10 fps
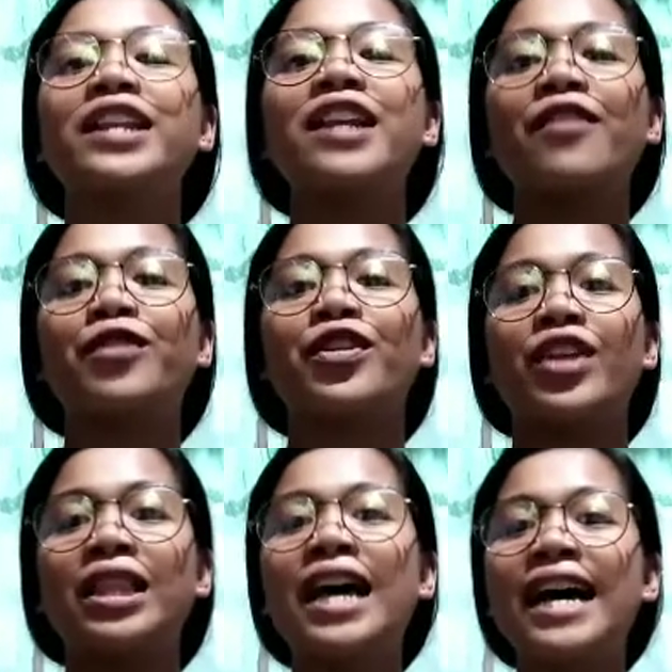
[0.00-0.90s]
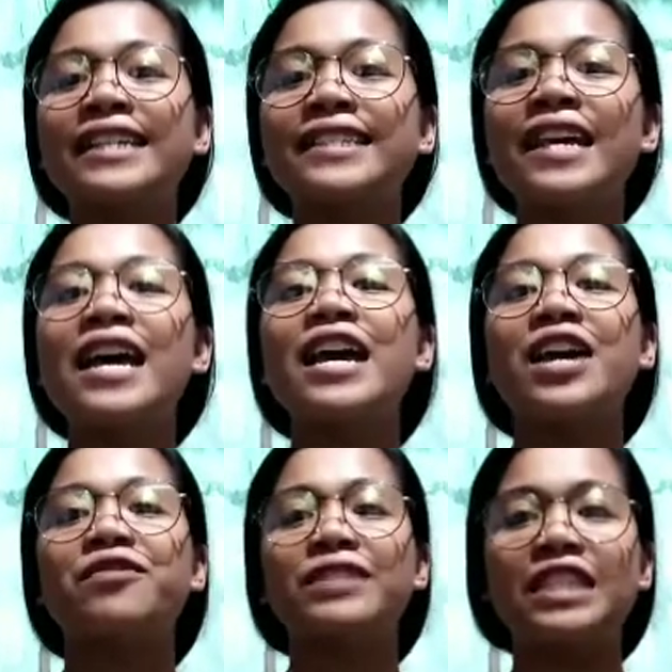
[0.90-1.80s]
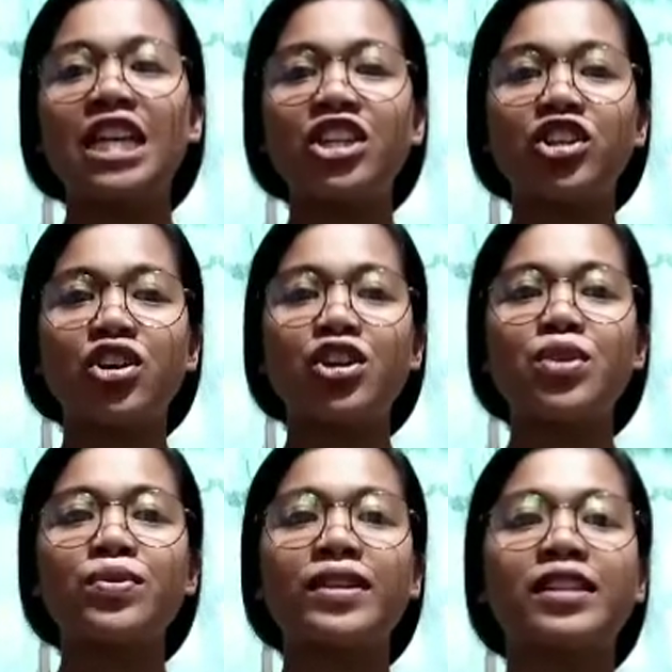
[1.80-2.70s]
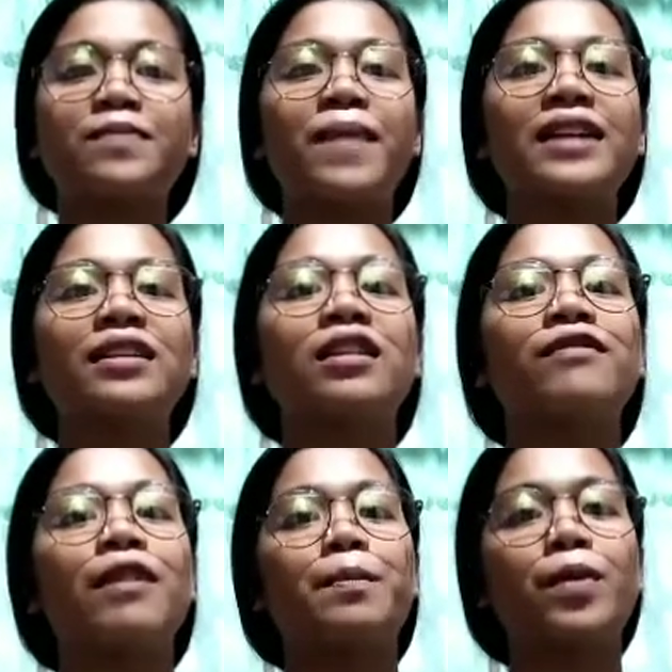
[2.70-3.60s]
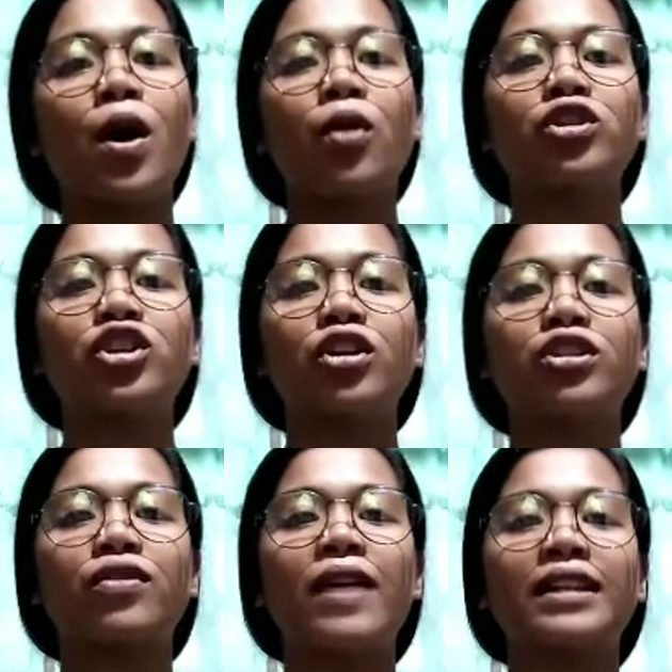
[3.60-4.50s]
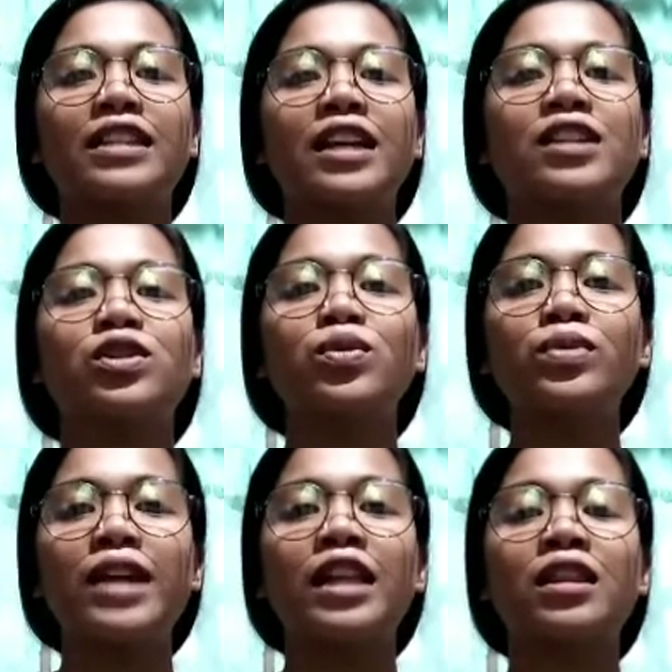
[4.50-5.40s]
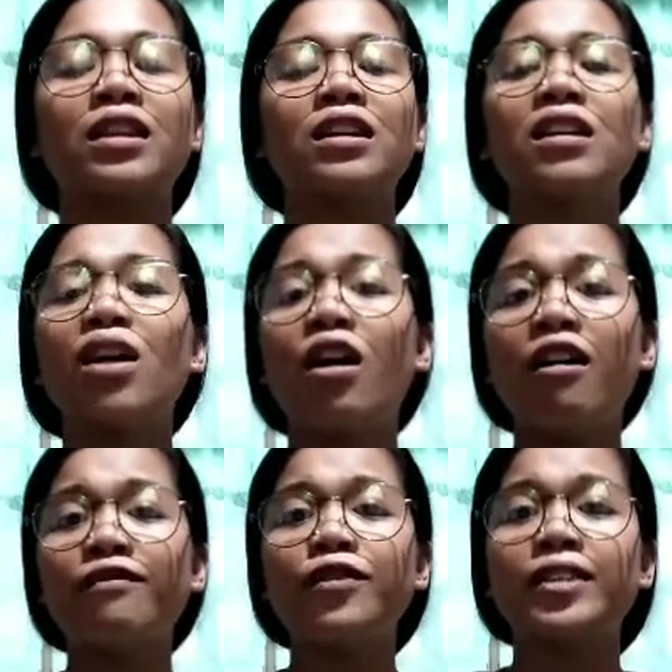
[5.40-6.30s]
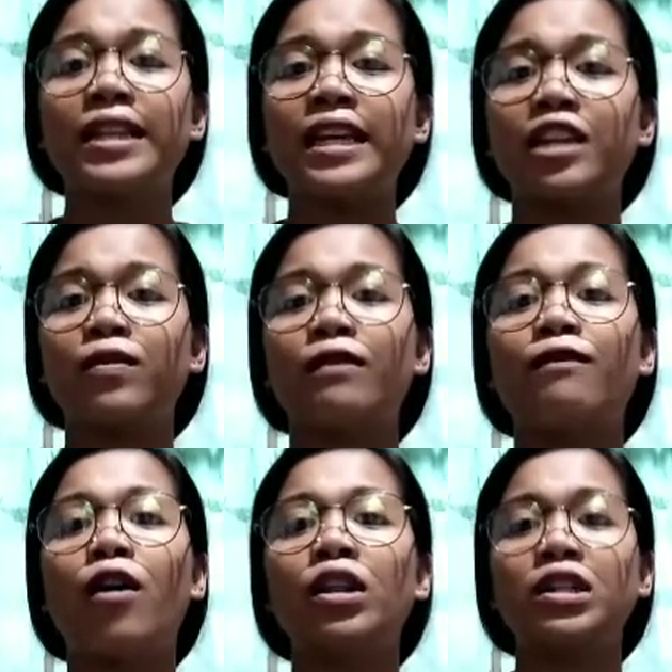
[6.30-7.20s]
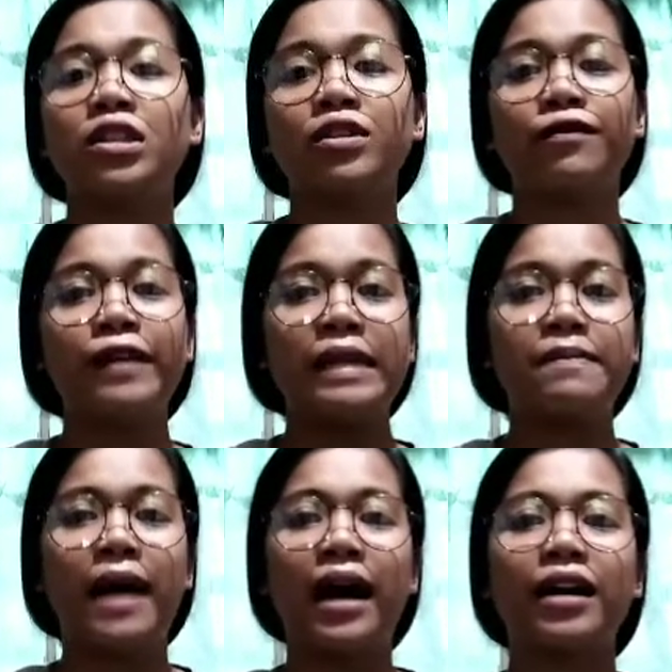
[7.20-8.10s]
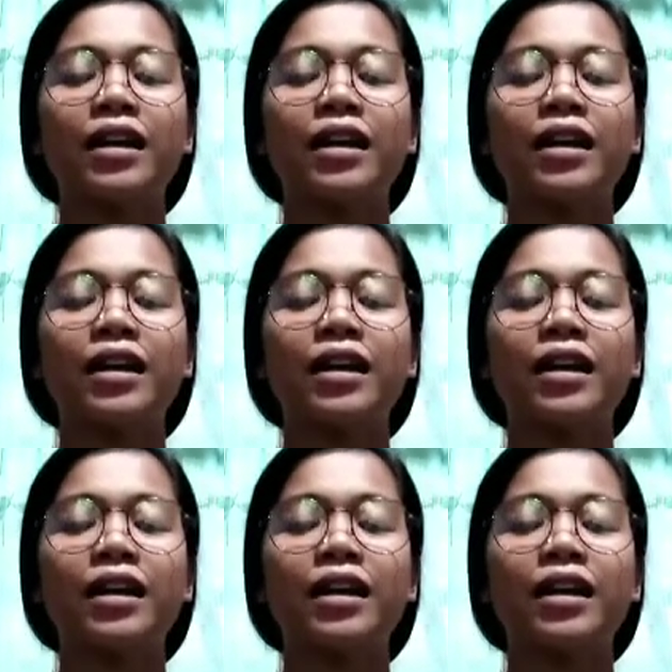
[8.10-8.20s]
Nevertheless, if a teacher uses positive approach on correcting a student, obviously it will fall into feedback.